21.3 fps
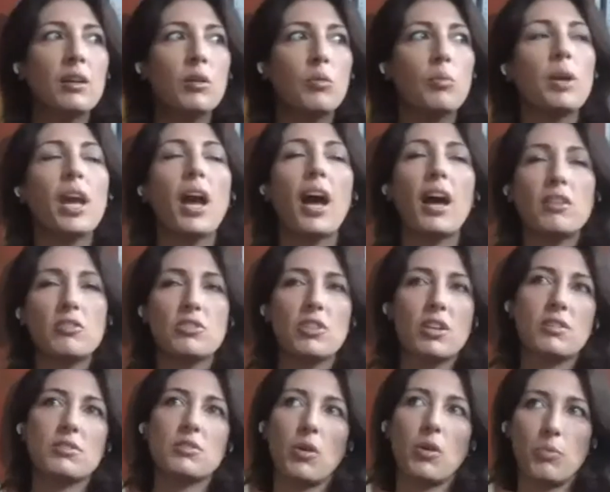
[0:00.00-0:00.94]
we had
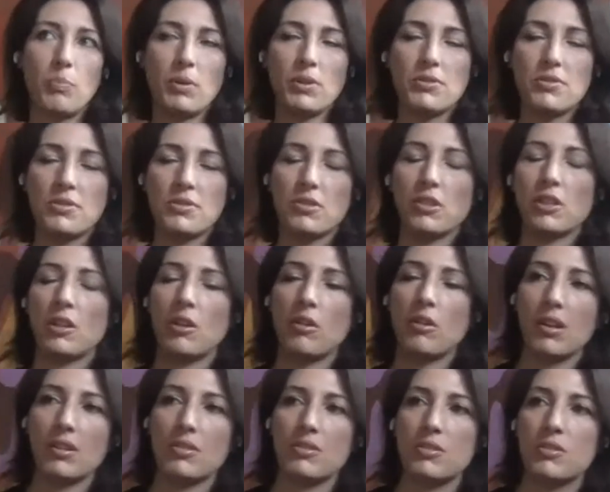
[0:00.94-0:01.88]
just opened Studio
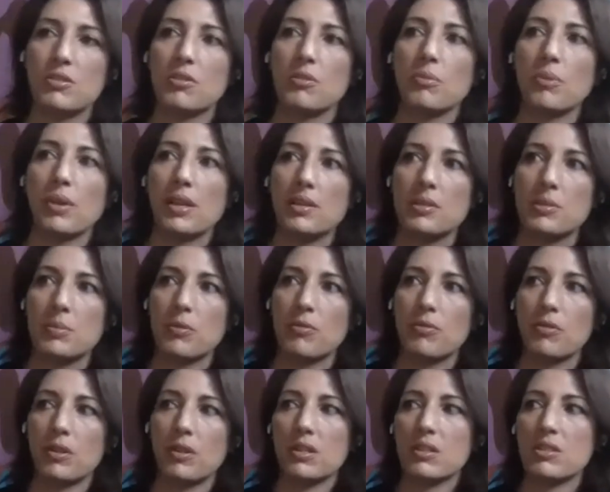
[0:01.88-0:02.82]
Arts 2 weeks
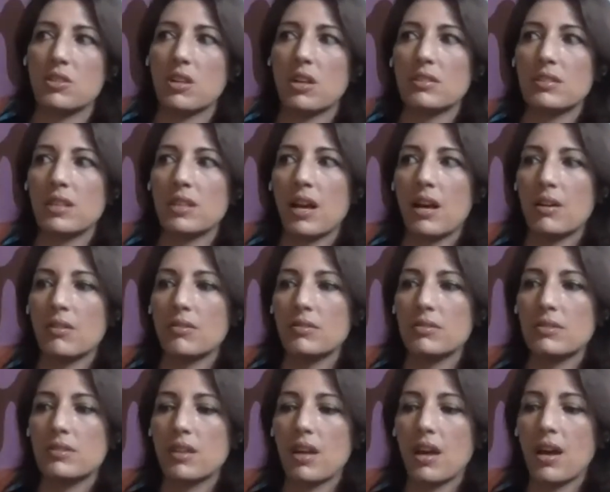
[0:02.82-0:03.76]
before the
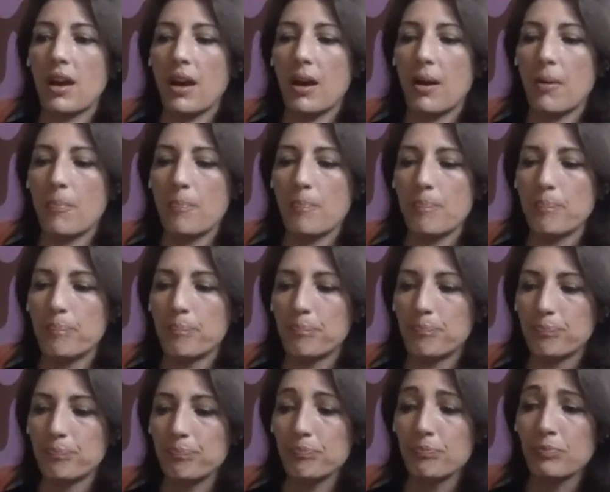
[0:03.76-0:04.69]
shutdowns,
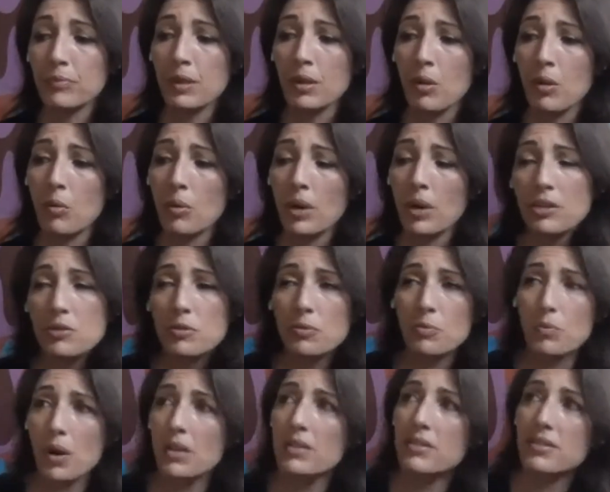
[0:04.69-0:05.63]
which
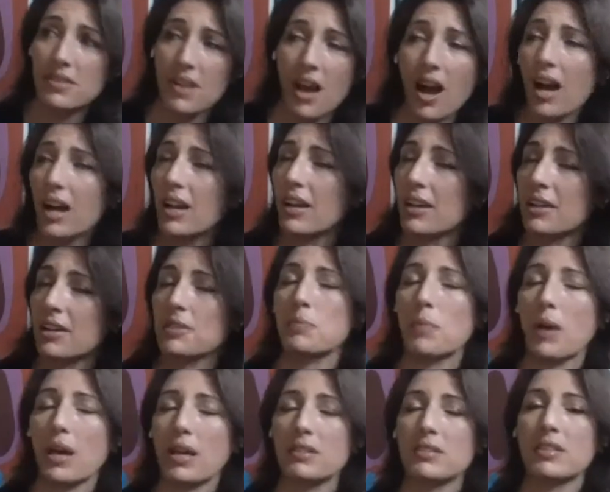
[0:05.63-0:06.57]
was not
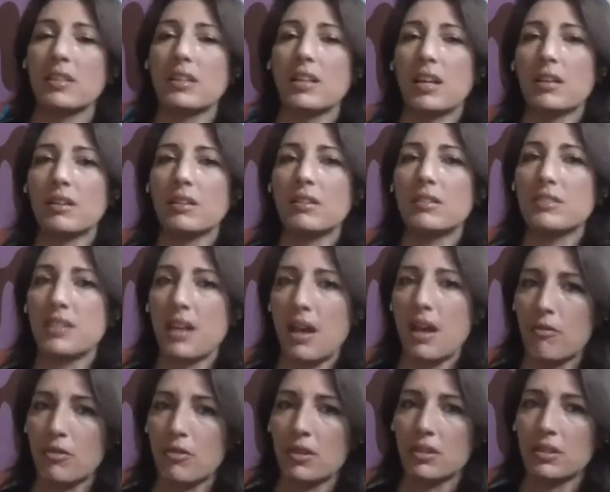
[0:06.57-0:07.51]
expected and
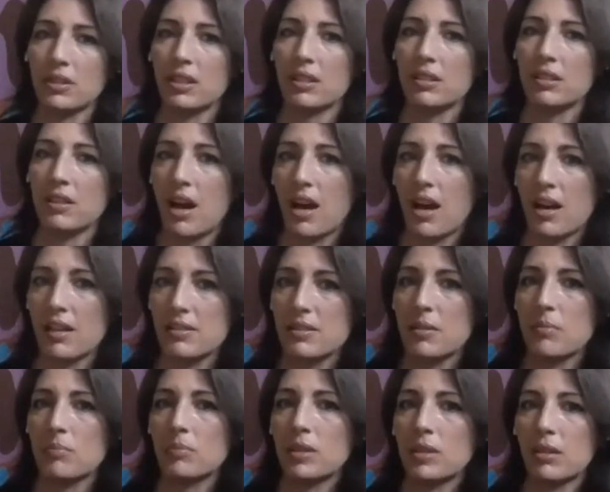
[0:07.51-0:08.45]
definitely not
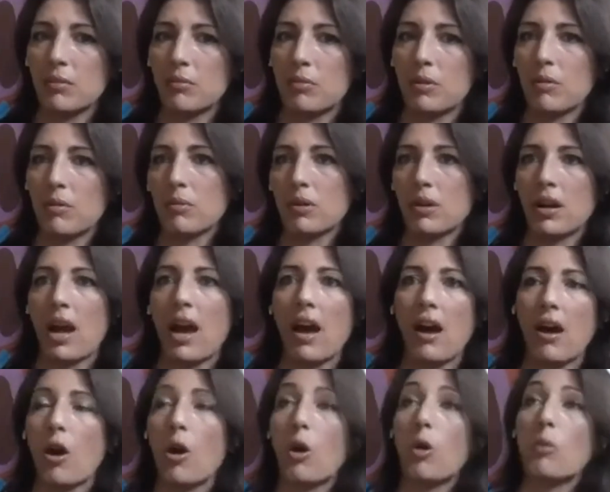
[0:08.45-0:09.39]
something we were
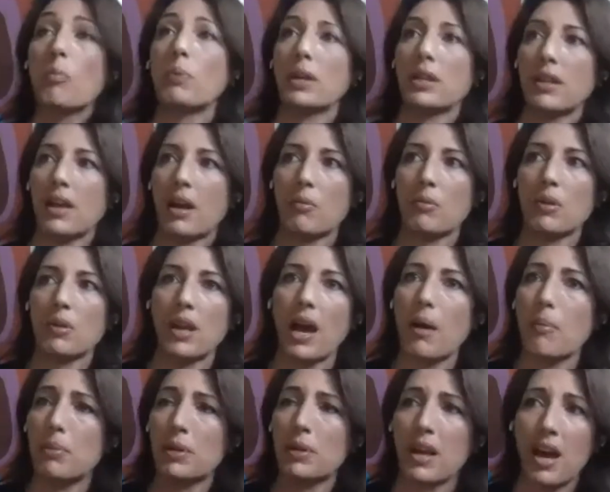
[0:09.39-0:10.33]
hoping that would
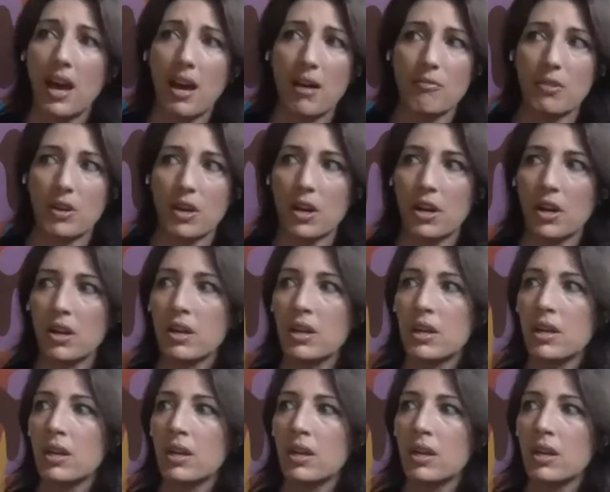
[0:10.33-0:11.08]
happen ever.